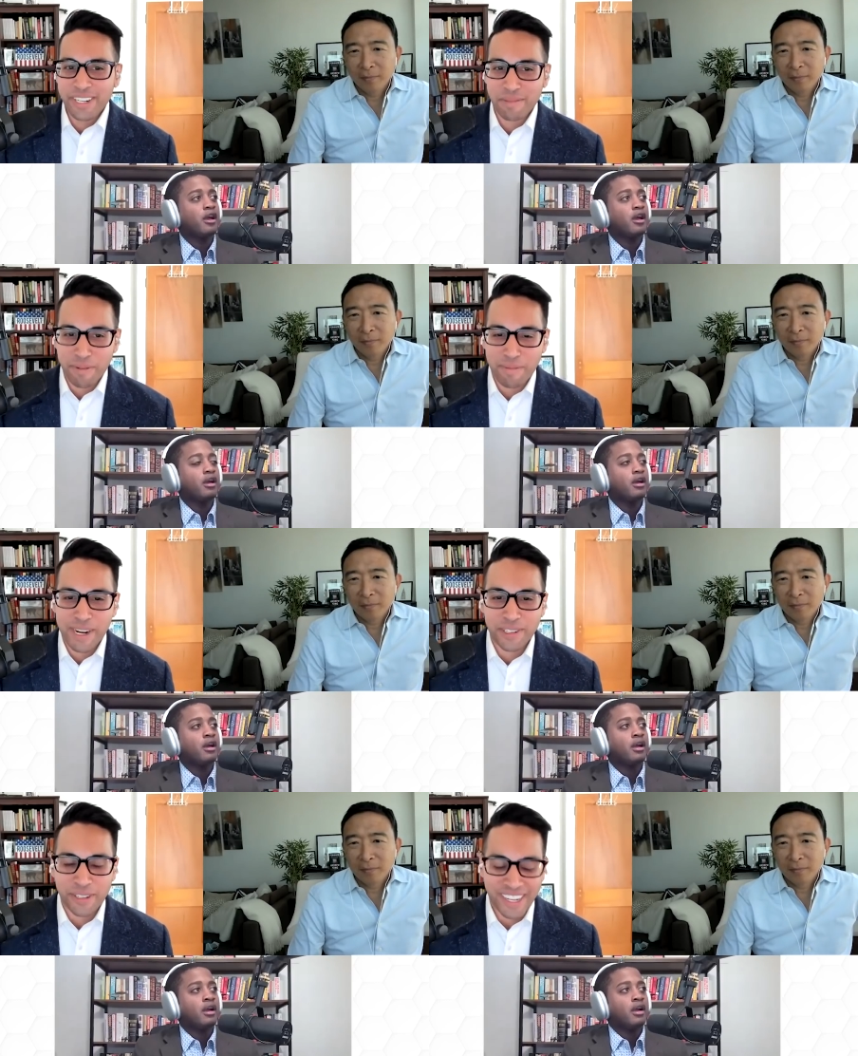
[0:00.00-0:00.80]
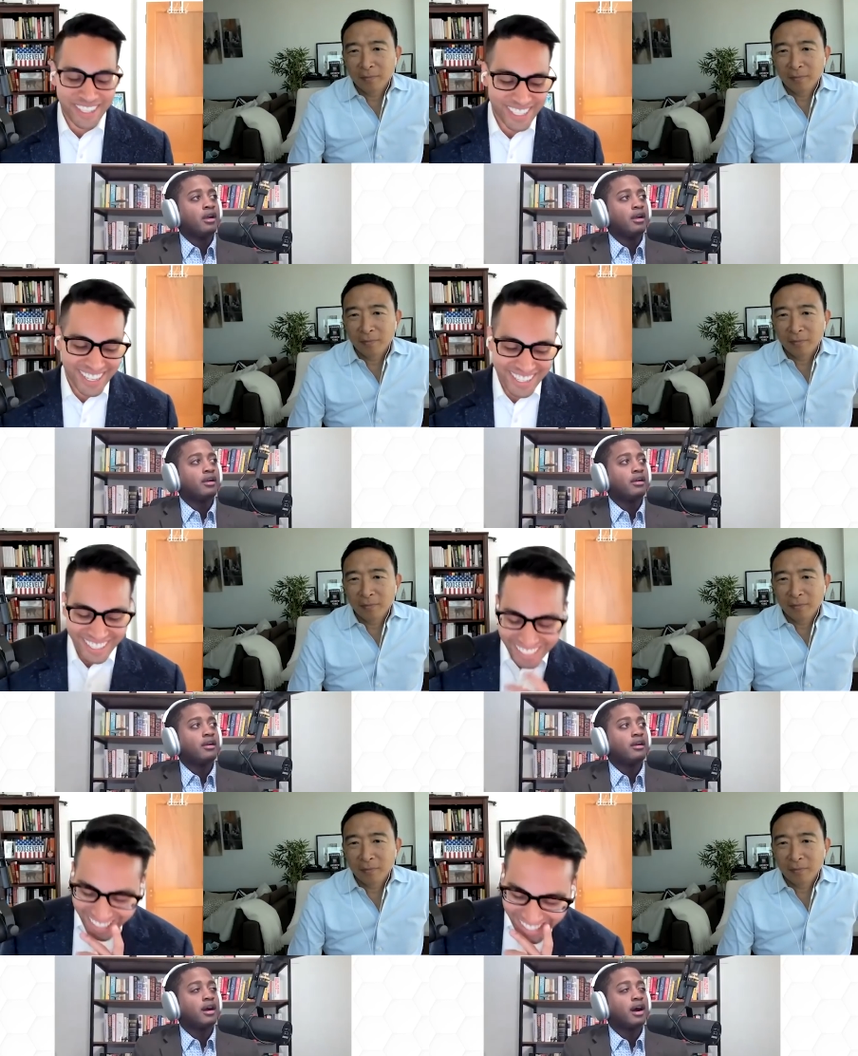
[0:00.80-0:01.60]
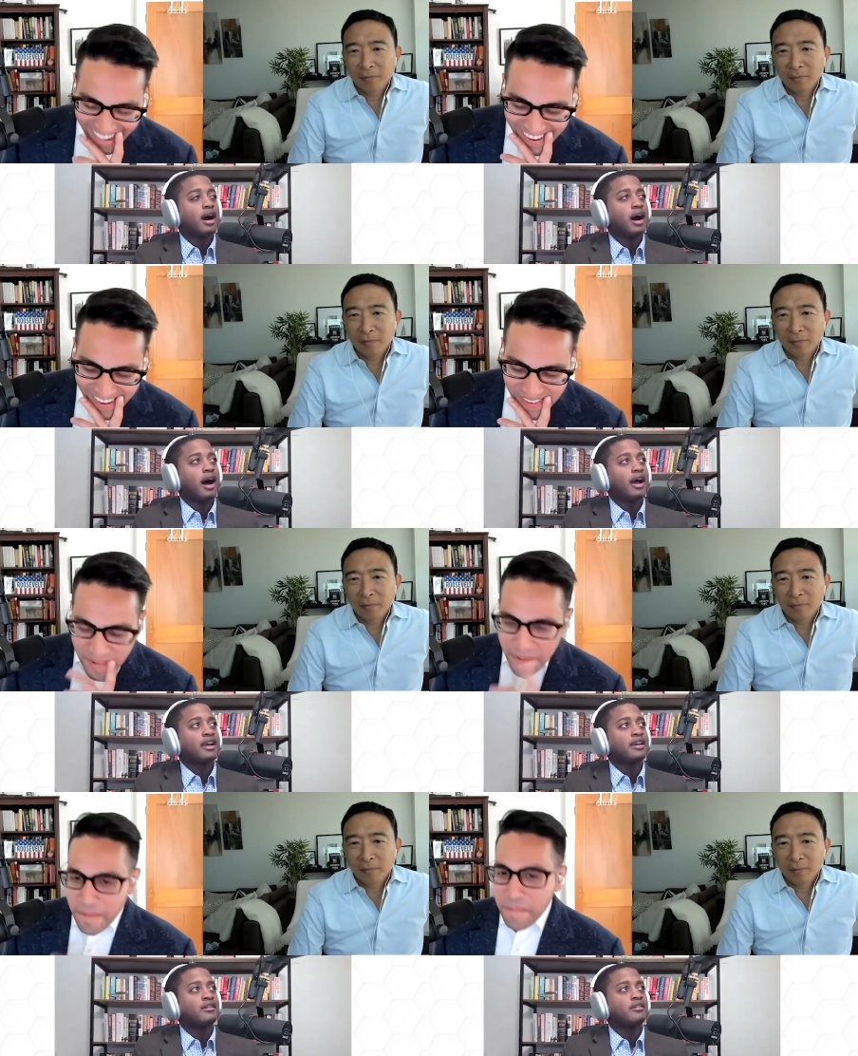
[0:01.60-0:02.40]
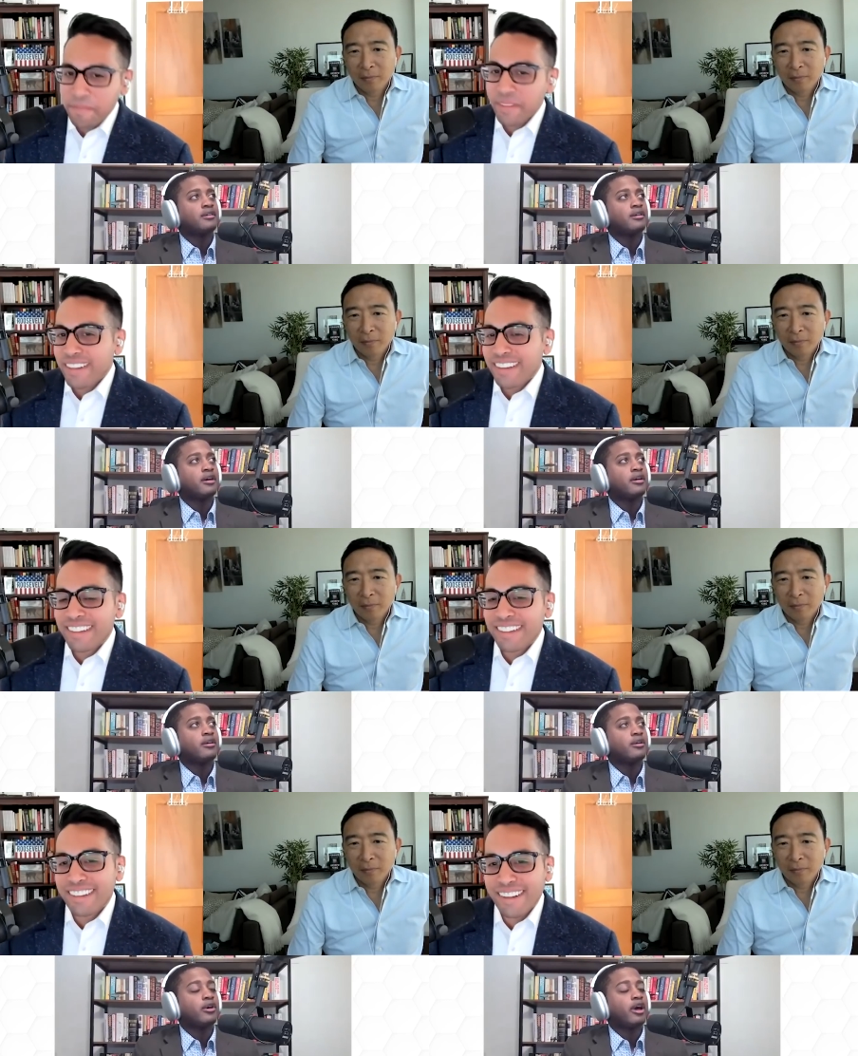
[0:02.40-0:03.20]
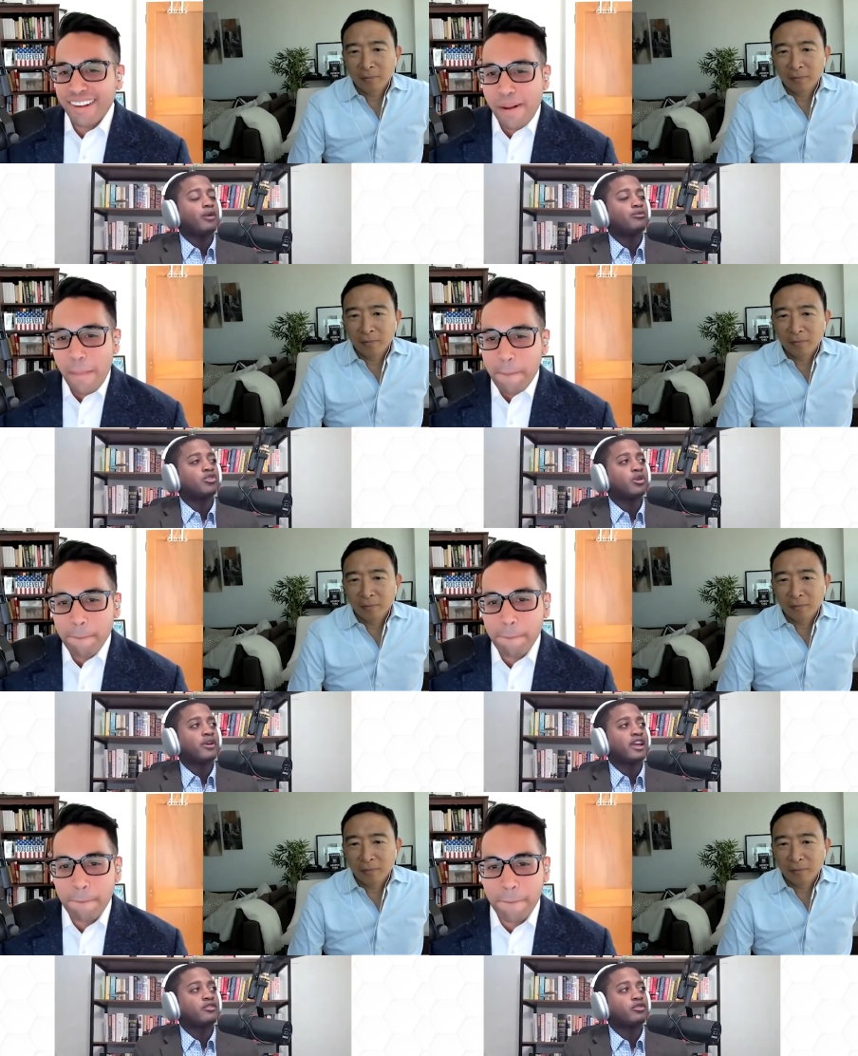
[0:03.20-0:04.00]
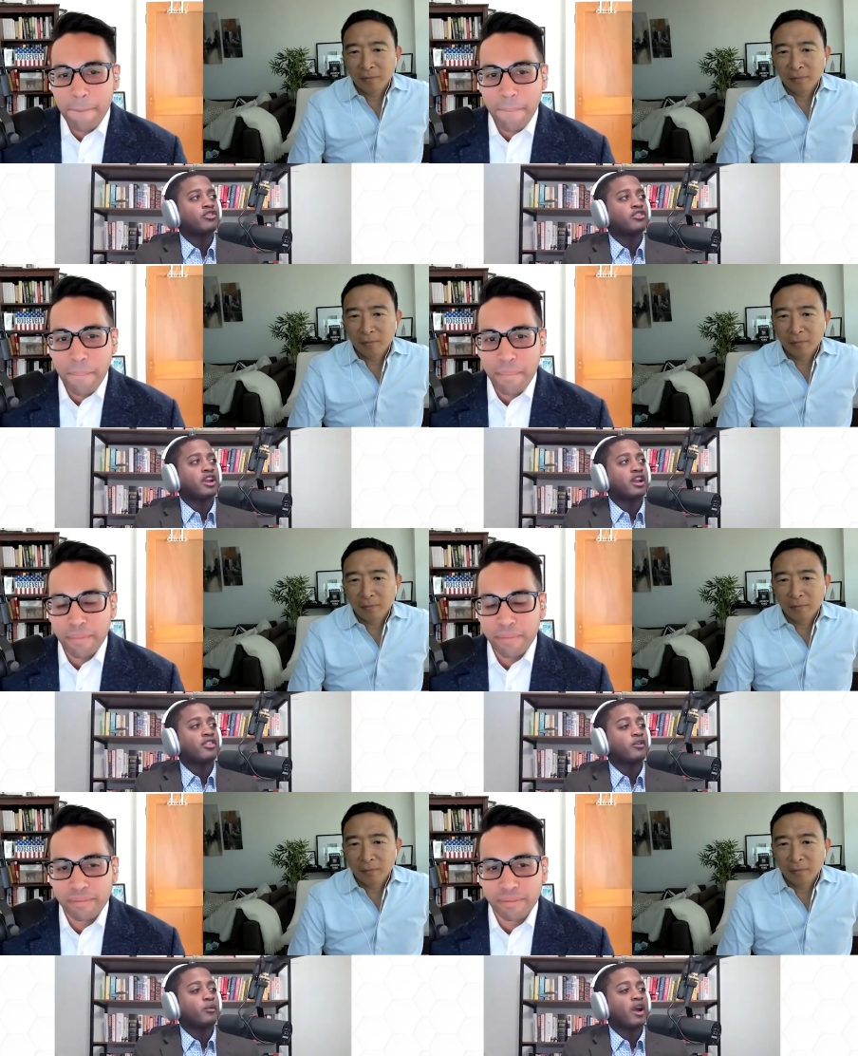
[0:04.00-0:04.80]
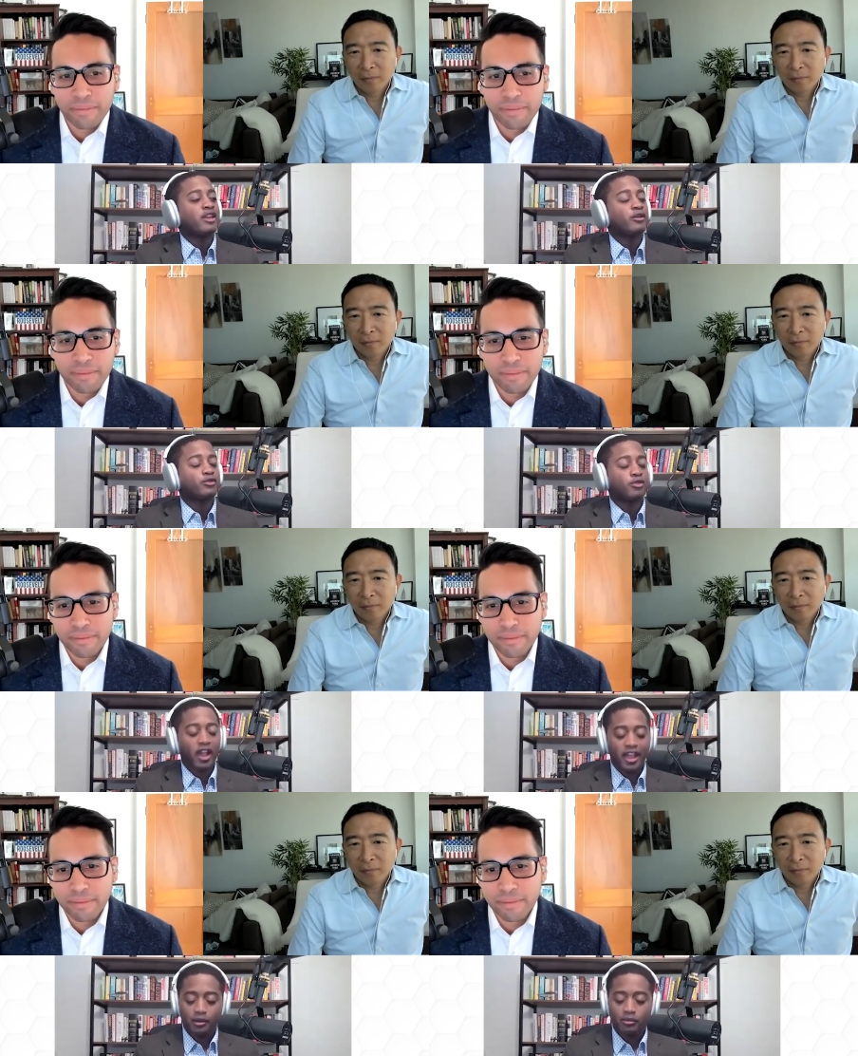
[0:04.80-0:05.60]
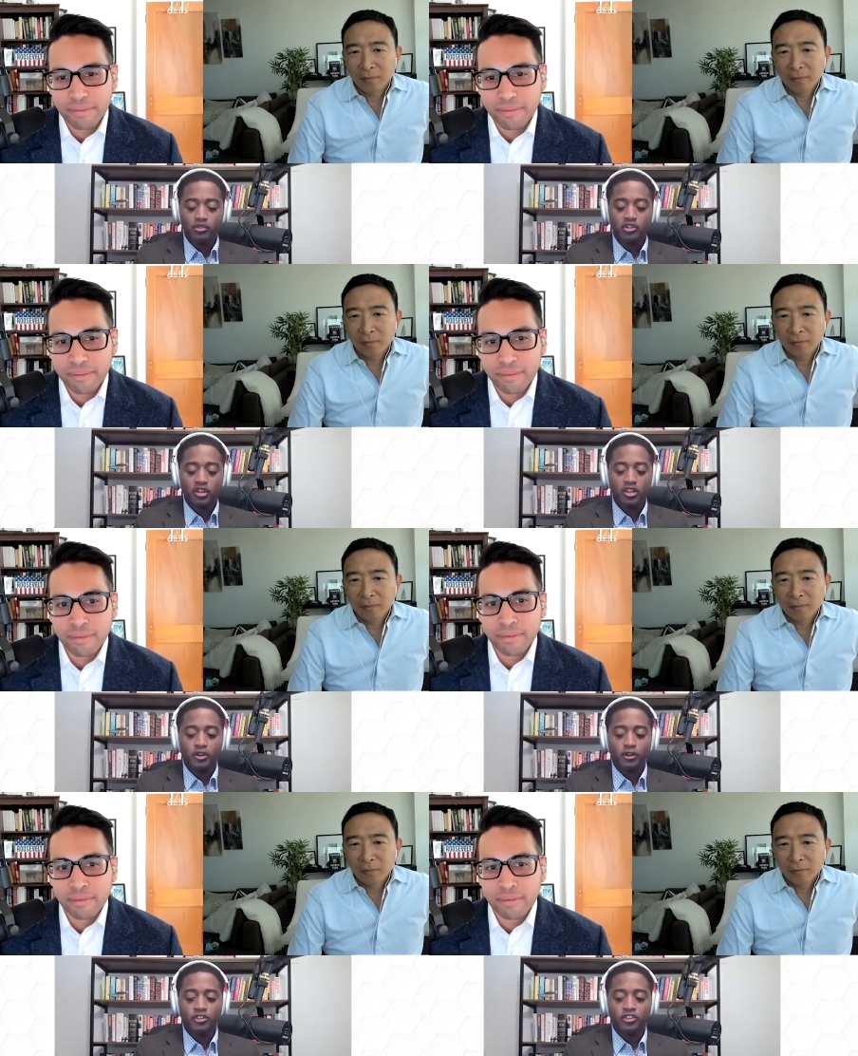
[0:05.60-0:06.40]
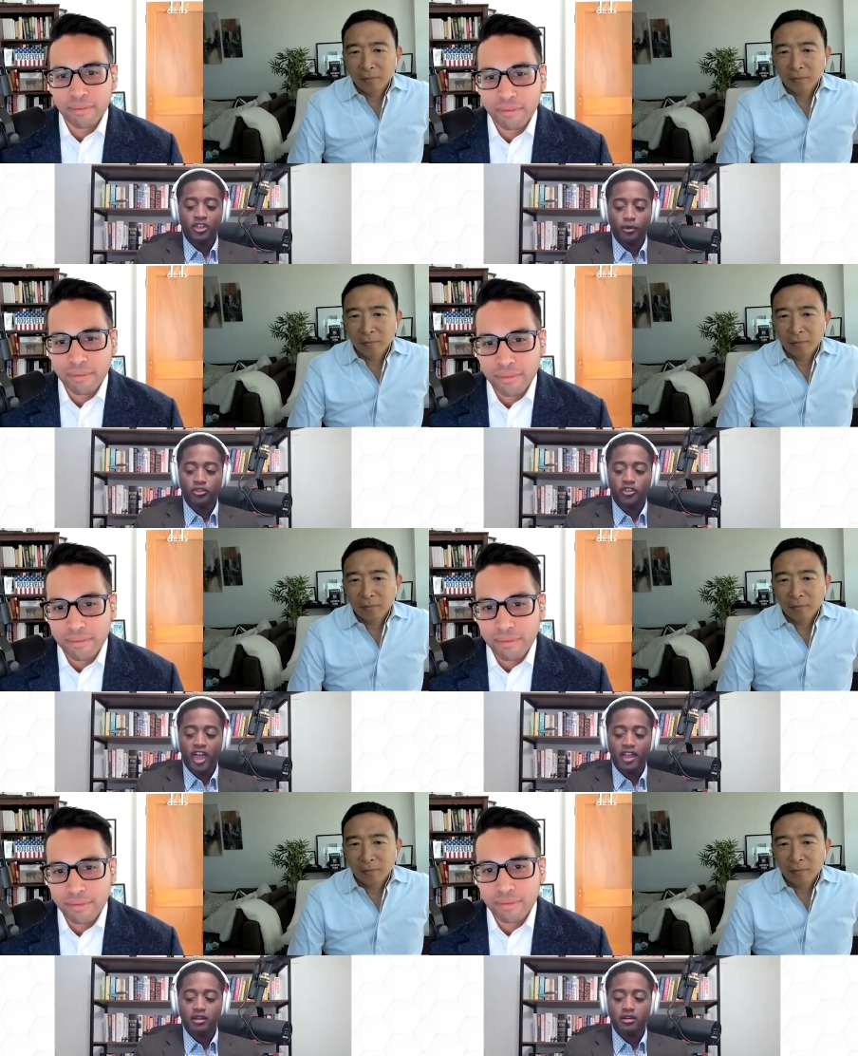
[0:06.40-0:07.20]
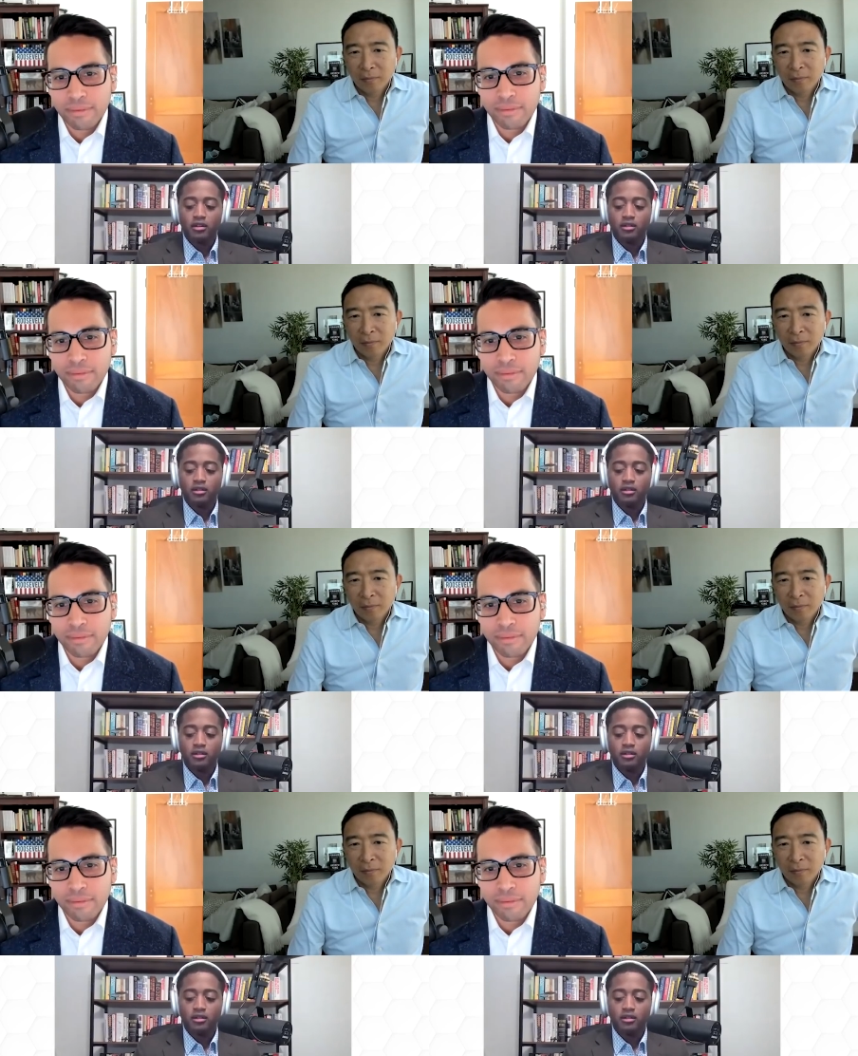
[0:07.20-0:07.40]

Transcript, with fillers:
Speaker 1: a perpetual outsider.
Speaker 2: I... I'm really interested in the way you framed your skill set,